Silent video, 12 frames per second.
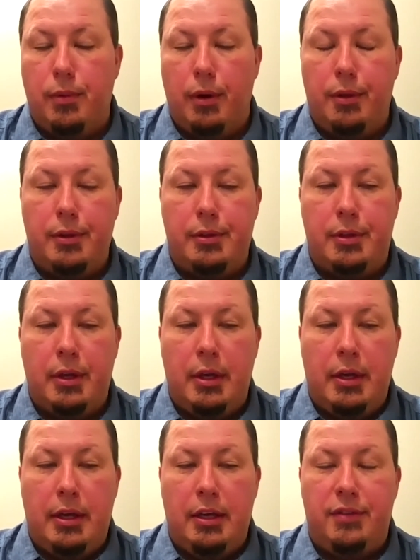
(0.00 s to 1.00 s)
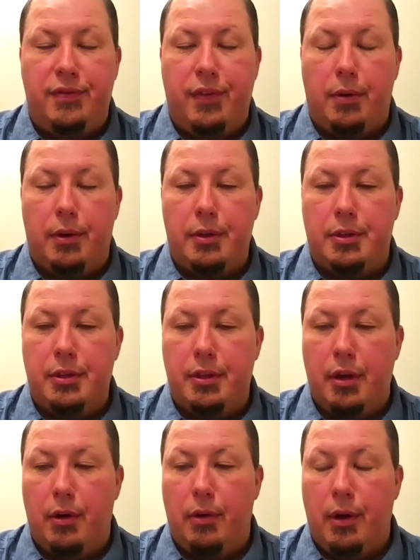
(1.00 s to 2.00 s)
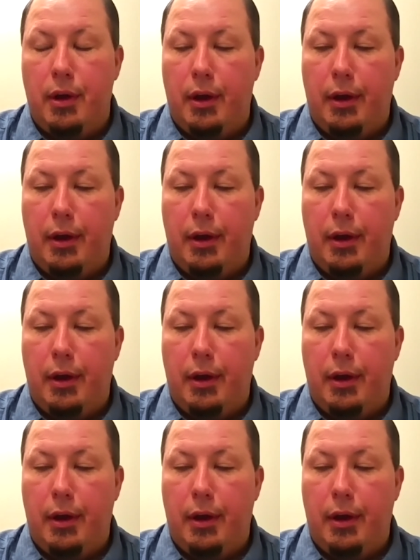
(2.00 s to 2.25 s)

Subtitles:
One is focusing on